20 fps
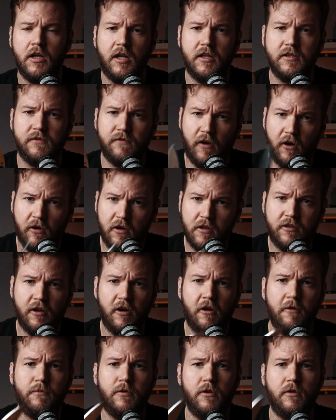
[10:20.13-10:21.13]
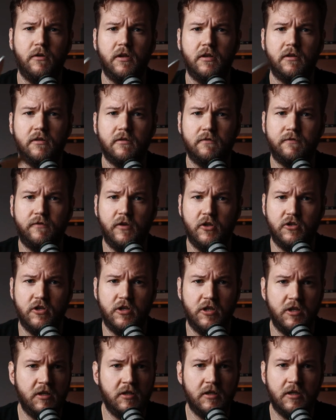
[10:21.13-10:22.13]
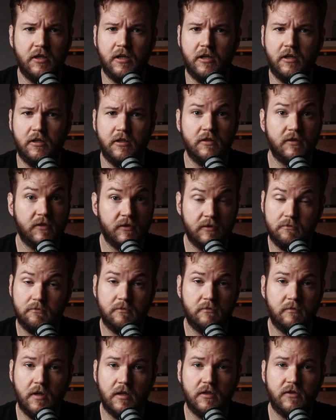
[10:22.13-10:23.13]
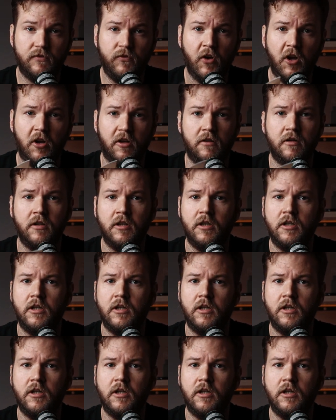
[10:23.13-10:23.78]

It's very therapeutic, fidgety, and it's fun.